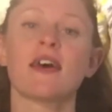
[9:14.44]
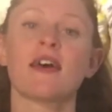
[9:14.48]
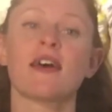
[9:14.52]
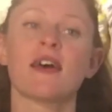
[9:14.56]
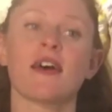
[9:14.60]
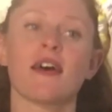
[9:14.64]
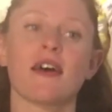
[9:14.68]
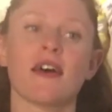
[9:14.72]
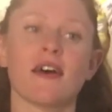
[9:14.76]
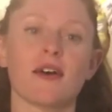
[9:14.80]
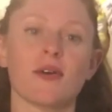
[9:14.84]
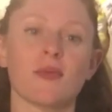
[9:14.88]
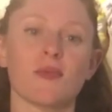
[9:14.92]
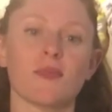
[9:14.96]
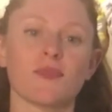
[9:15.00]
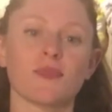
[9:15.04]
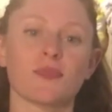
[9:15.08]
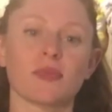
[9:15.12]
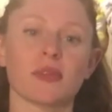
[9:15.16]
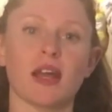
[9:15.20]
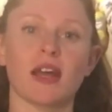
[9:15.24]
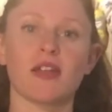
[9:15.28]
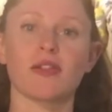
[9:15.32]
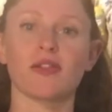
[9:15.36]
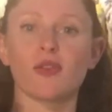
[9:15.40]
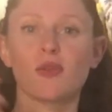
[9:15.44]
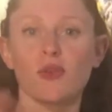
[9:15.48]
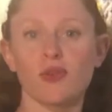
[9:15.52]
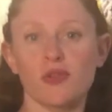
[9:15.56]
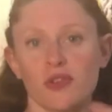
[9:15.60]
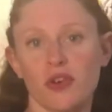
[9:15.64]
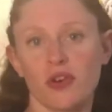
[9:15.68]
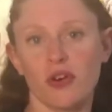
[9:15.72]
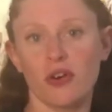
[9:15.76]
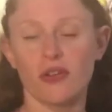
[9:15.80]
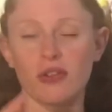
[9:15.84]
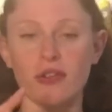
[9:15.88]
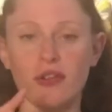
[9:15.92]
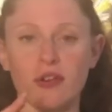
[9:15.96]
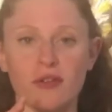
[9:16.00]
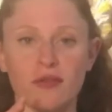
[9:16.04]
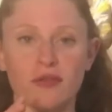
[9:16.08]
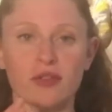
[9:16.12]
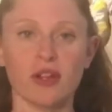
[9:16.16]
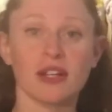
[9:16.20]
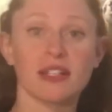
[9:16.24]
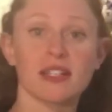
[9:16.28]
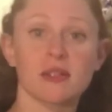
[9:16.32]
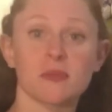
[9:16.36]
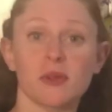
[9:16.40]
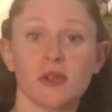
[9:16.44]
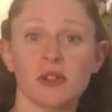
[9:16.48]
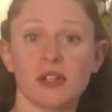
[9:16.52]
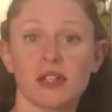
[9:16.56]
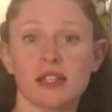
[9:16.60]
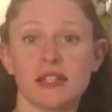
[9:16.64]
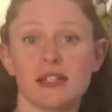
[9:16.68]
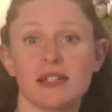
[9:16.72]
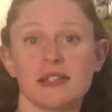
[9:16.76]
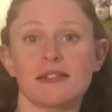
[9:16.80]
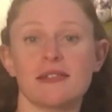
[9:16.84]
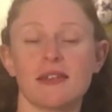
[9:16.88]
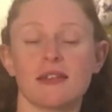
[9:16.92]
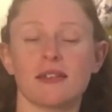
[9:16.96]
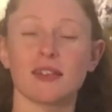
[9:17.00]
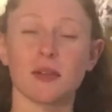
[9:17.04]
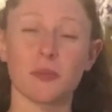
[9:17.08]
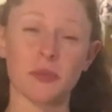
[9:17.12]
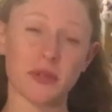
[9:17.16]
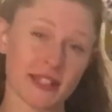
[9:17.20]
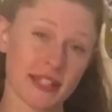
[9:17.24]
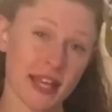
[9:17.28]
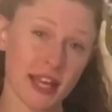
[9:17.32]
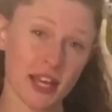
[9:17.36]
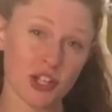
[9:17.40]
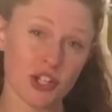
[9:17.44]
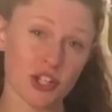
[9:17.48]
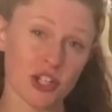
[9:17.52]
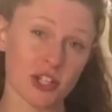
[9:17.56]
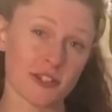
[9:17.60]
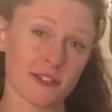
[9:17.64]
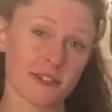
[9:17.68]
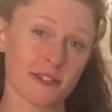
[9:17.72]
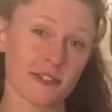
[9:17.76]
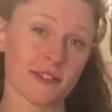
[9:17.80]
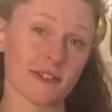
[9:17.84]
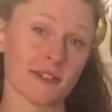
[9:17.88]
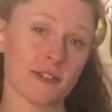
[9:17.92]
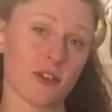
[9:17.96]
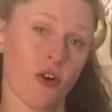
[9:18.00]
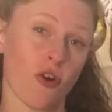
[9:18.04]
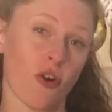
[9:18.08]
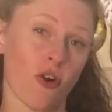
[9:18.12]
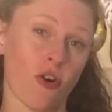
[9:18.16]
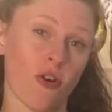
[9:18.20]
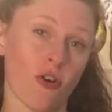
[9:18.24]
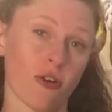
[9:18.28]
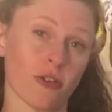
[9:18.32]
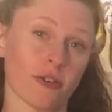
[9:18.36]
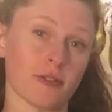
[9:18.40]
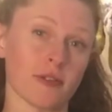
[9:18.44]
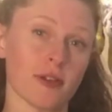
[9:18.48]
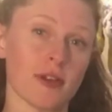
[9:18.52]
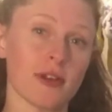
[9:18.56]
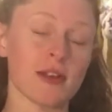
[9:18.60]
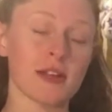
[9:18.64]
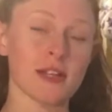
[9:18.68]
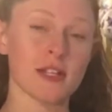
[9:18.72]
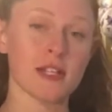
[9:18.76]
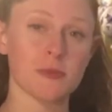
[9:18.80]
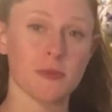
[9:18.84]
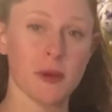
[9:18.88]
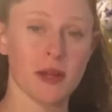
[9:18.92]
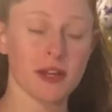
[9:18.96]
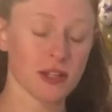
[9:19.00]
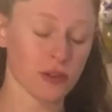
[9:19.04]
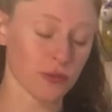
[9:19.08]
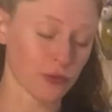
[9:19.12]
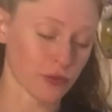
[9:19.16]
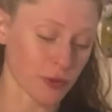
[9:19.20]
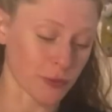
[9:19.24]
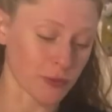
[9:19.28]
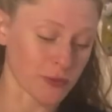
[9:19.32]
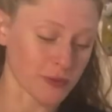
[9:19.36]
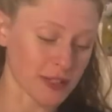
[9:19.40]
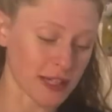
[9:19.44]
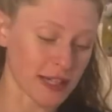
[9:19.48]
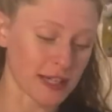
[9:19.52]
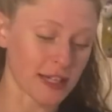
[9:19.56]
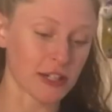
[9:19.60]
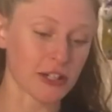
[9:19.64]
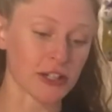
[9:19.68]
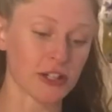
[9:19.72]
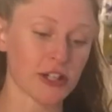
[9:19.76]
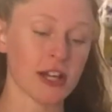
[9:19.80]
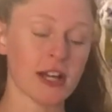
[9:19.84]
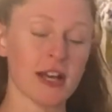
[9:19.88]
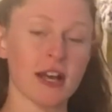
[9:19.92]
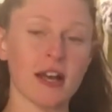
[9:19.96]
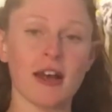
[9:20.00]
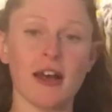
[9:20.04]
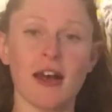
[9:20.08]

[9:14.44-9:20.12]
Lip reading: and those are the flexibilities and limitations on spending from there.